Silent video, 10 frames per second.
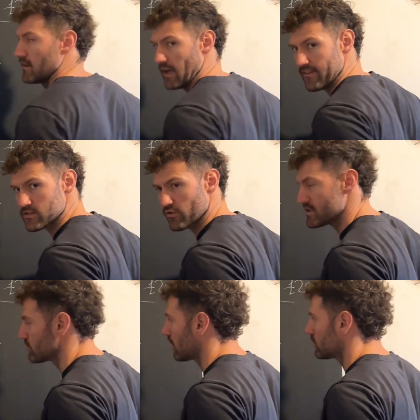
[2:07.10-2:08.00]
And there's no
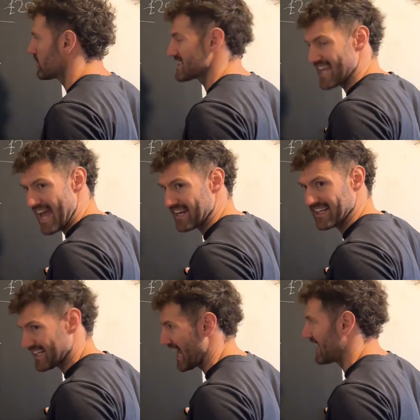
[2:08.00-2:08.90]
reason you can't do this again
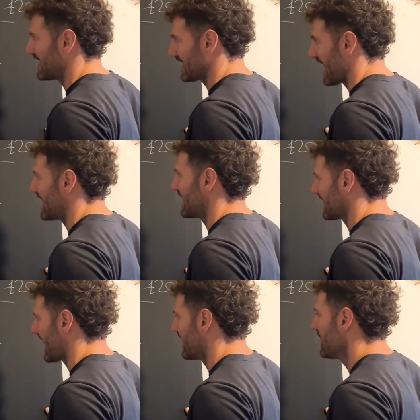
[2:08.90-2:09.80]
and again and again and
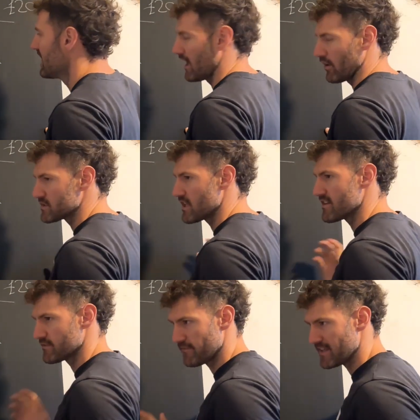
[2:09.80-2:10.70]
again. And obviously
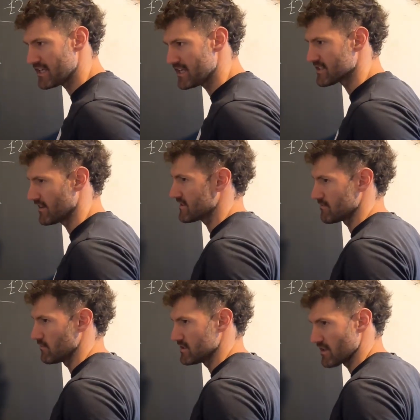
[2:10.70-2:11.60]
there's fees and
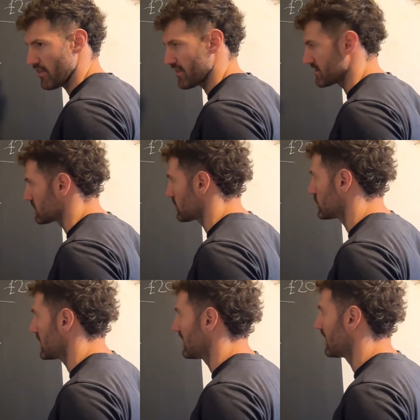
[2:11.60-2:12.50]
there's other things
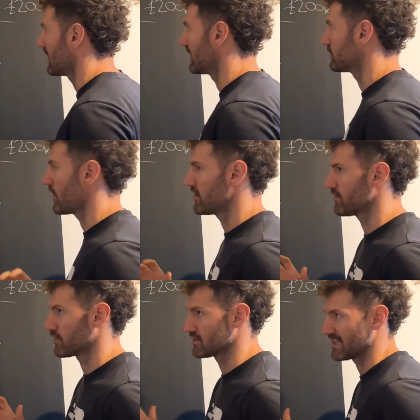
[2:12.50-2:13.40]
associated, and it's very
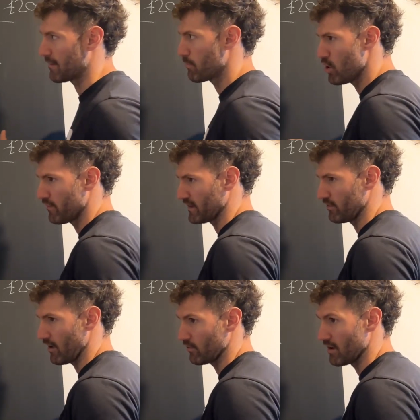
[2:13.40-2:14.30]
difficult to get perfectly
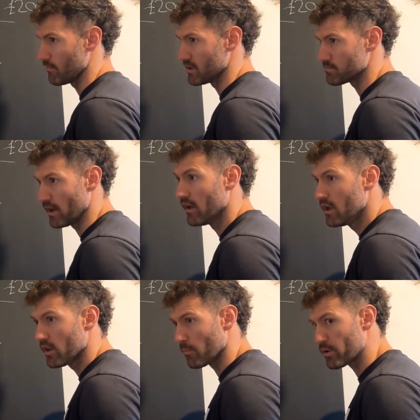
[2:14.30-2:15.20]
round numbers, but
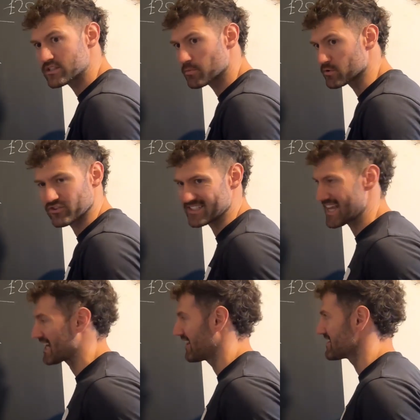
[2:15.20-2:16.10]
the principles are
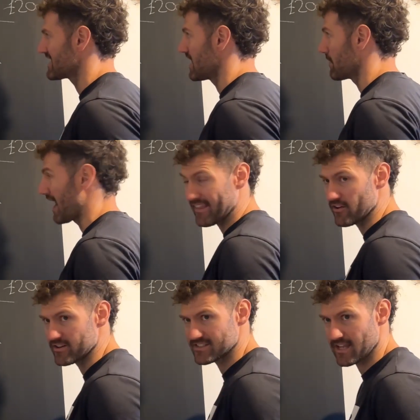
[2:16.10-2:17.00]
exactly the same, and
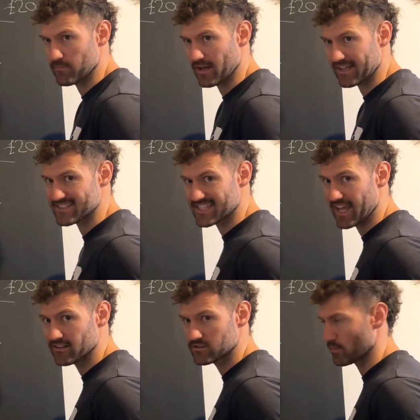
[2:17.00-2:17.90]
they're the same at
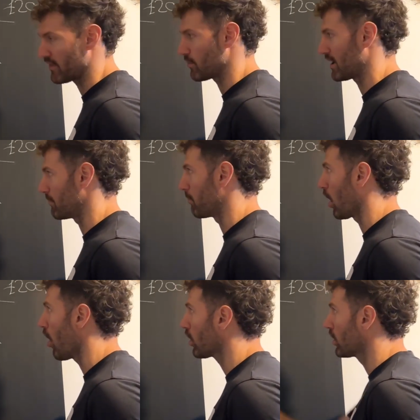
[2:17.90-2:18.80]
scale. So whether you're buying a
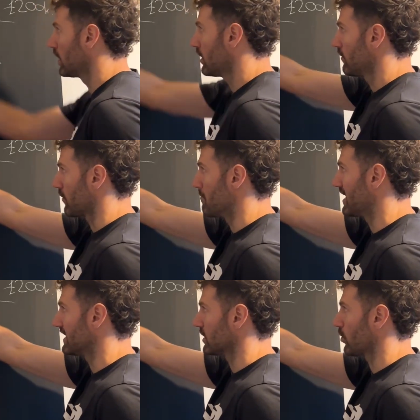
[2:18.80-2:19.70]
block for £1
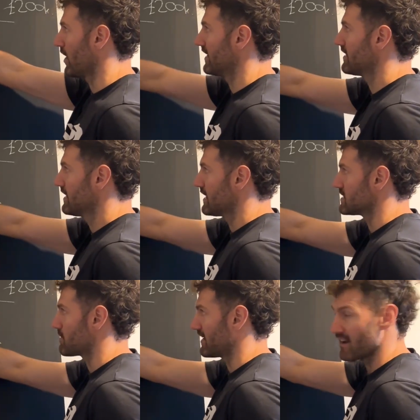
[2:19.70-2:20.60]
million and
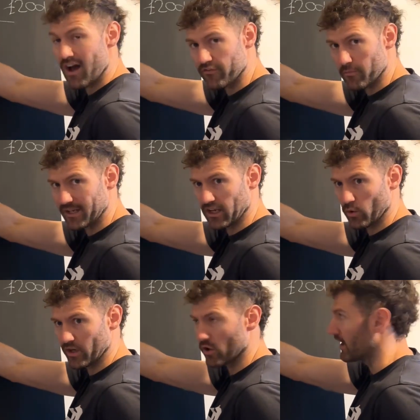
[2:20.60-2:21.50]
spending
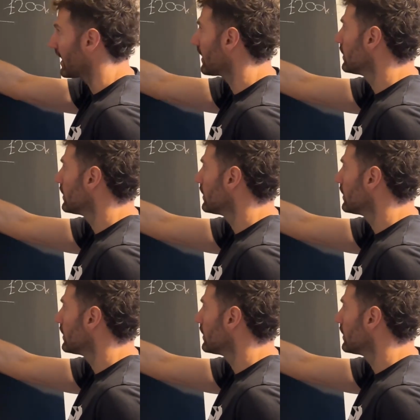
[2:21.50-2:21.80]
£500,000 on it,